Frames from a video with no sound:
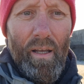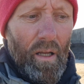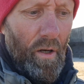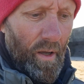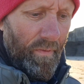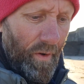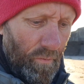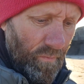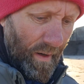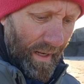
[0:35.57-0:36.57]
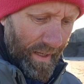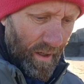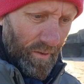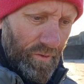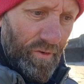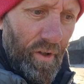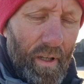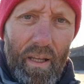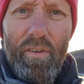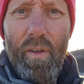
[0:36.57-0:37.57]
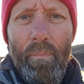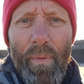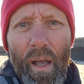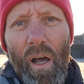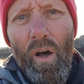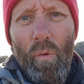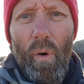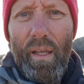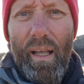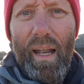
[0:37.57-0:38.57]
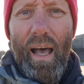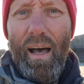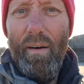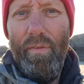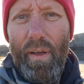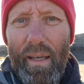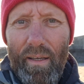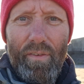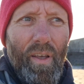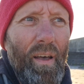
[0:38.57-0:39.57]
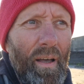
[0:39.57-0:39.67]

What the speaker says: You know, if you rely on studies, what you're going to have is